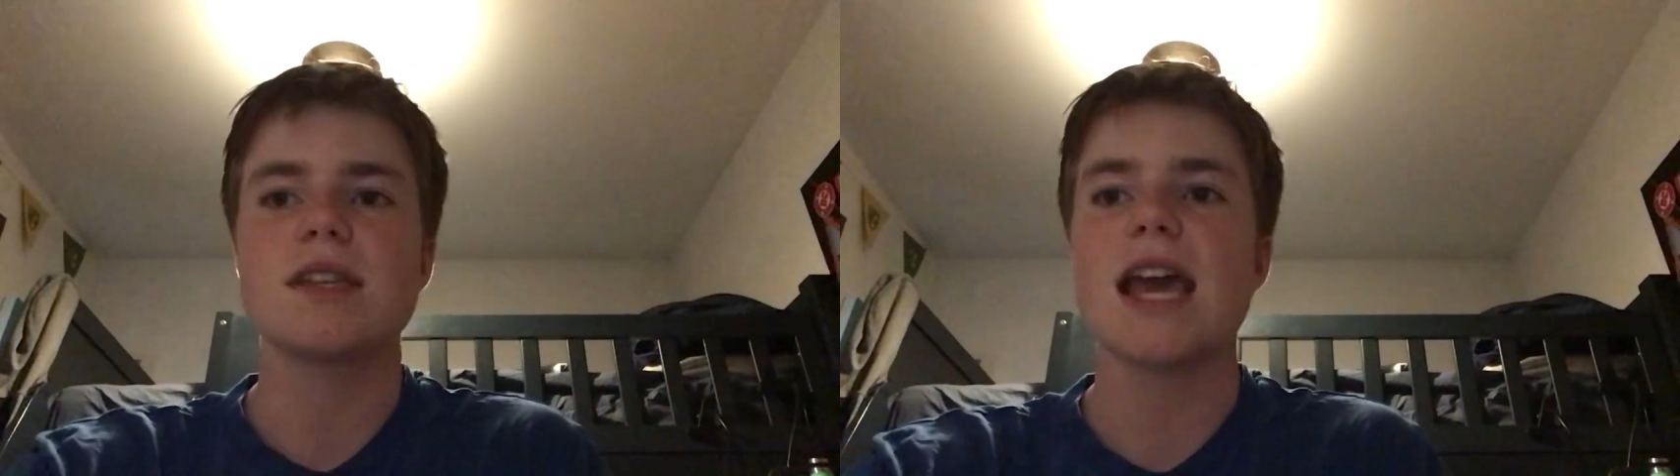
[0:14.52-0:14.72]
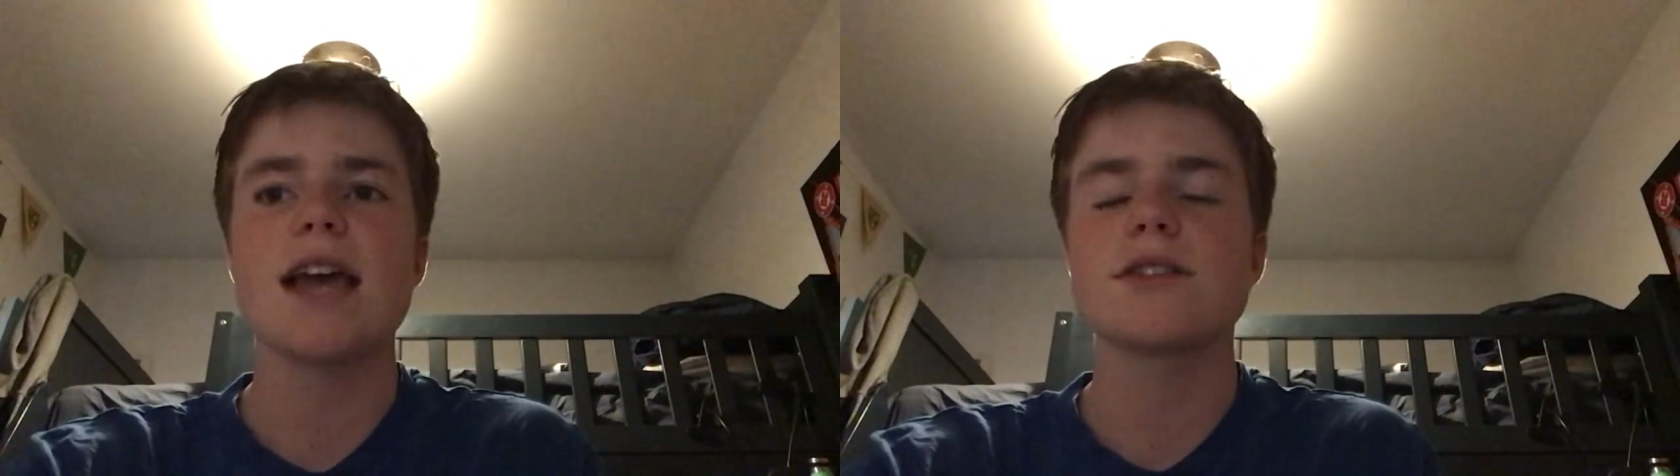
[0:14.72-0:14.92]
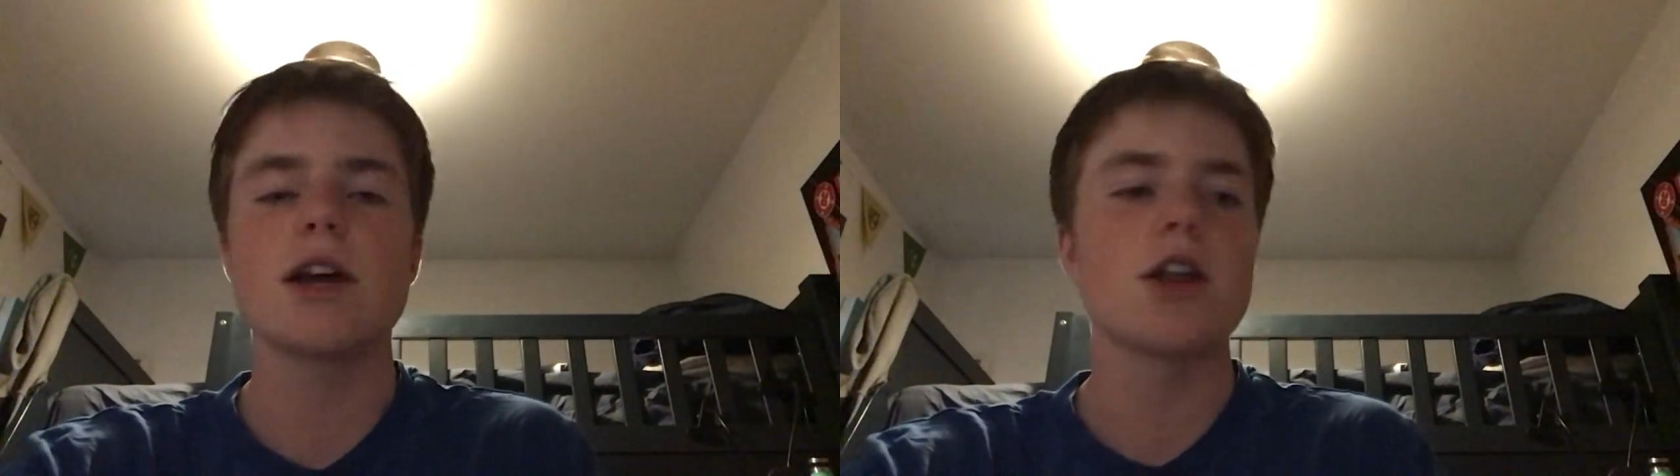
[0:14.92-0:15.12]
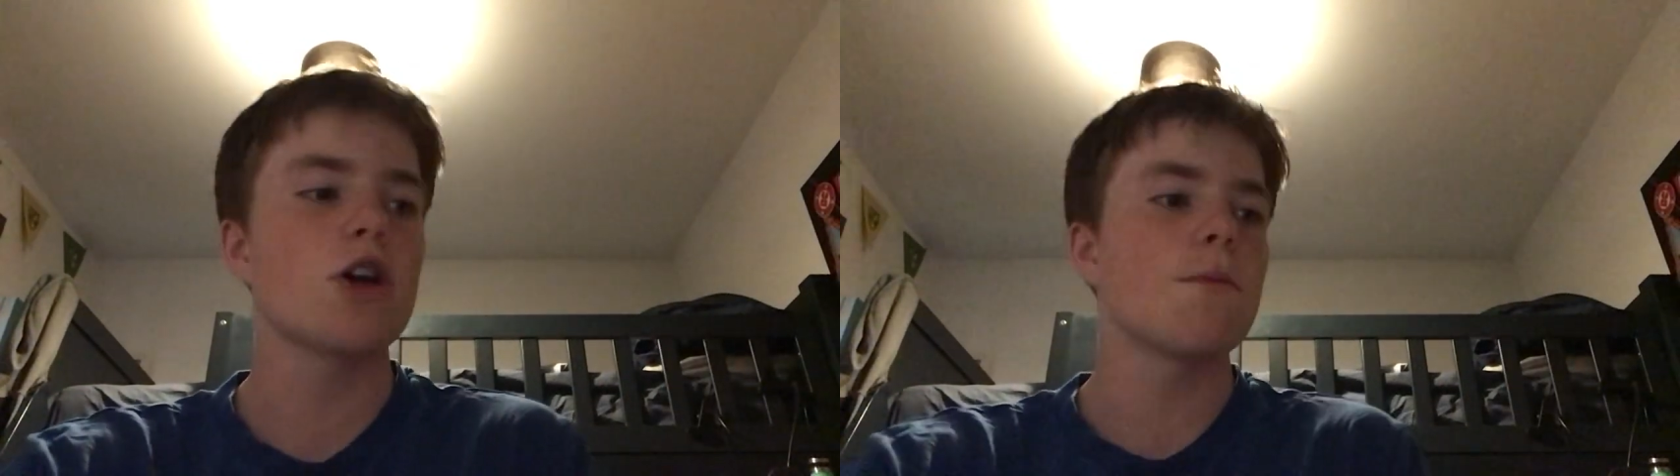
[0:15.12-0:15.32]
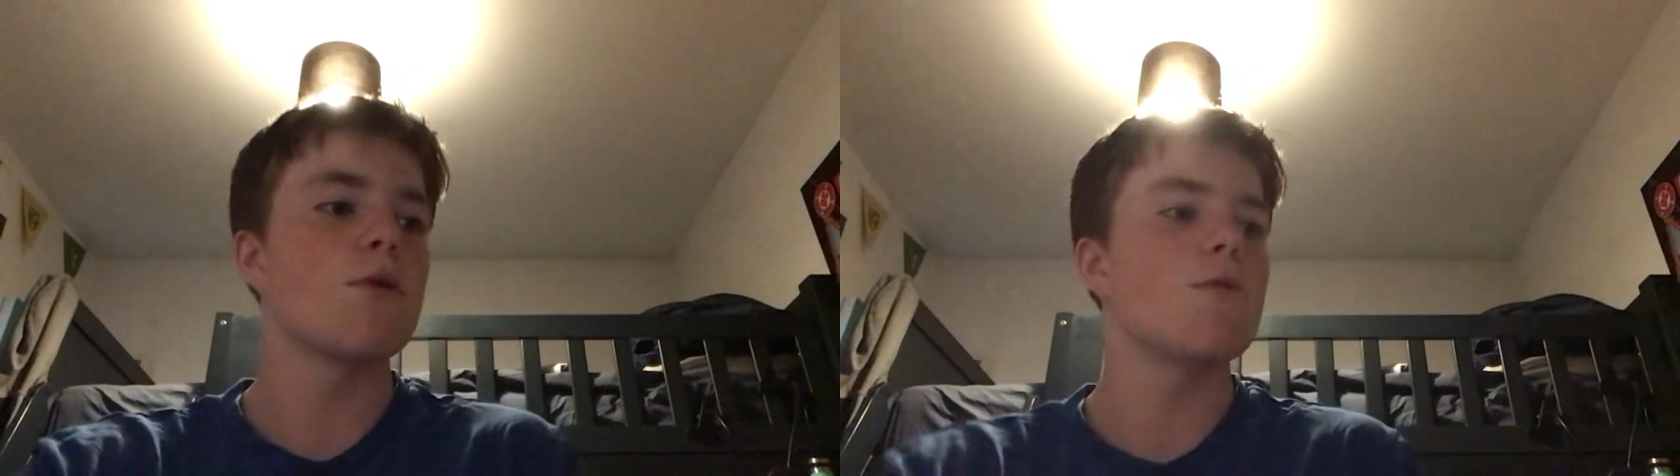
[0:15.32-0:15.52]
KSI and
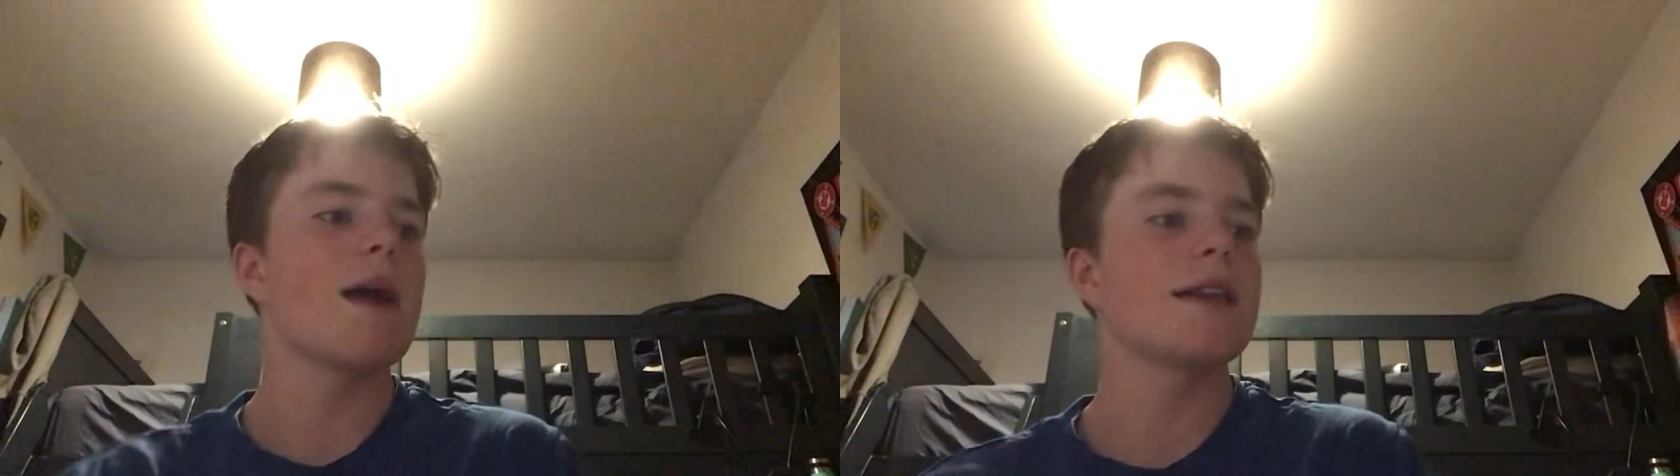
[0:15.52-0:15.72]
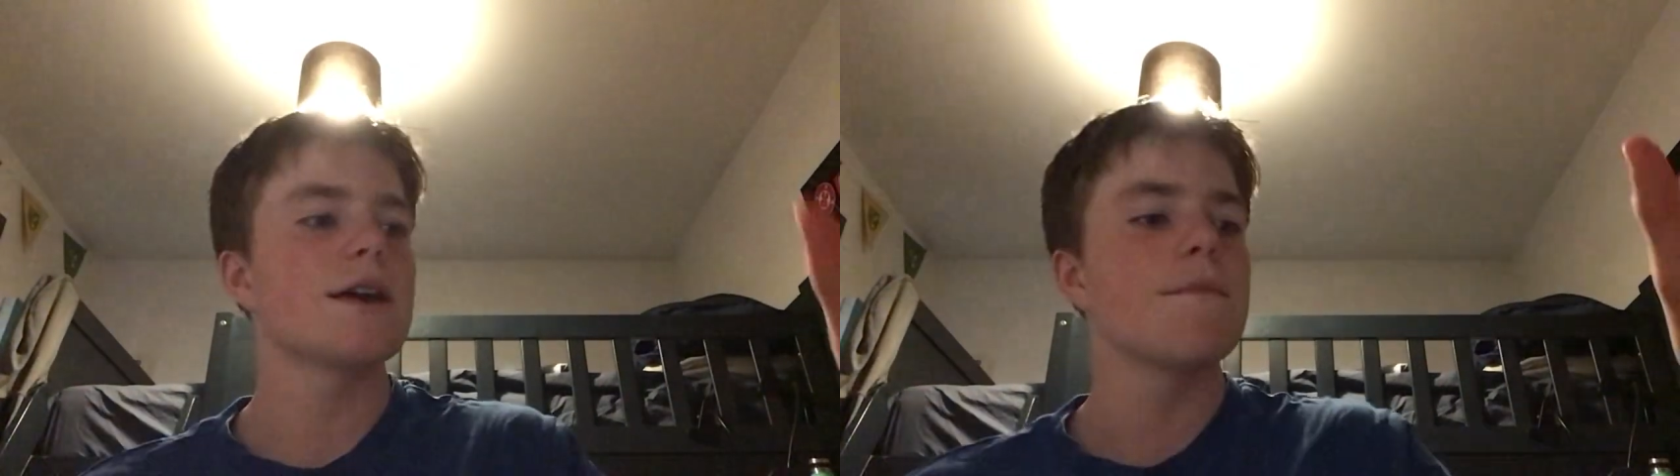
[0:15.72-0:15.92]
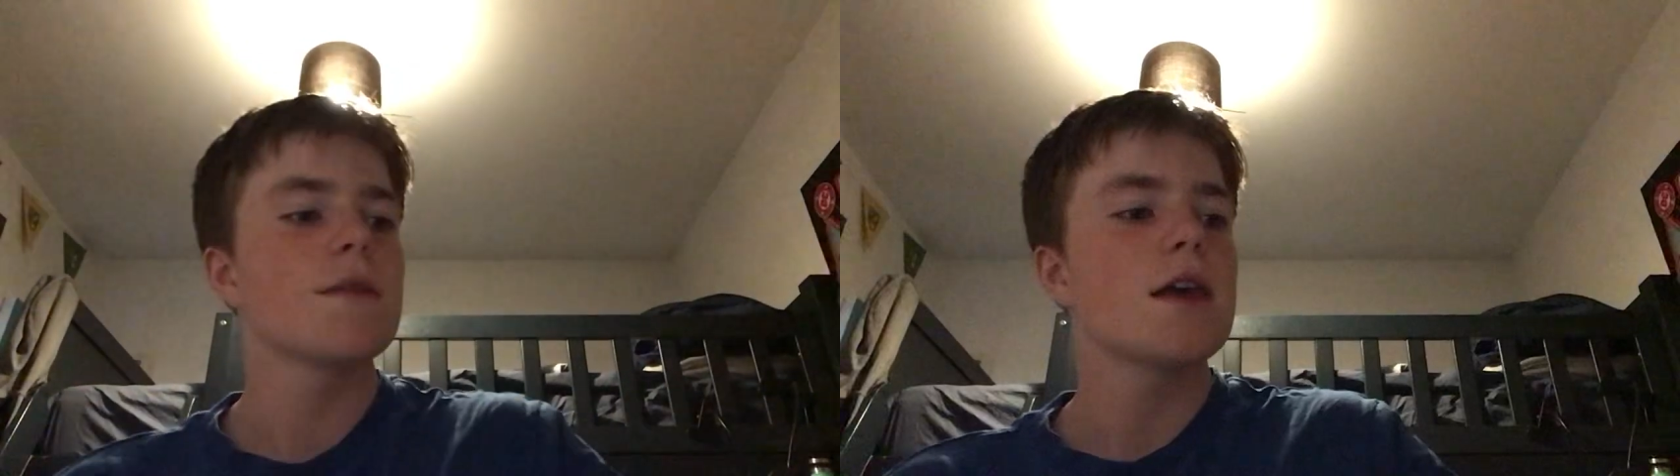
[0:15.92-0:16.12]
Logan Paul made it.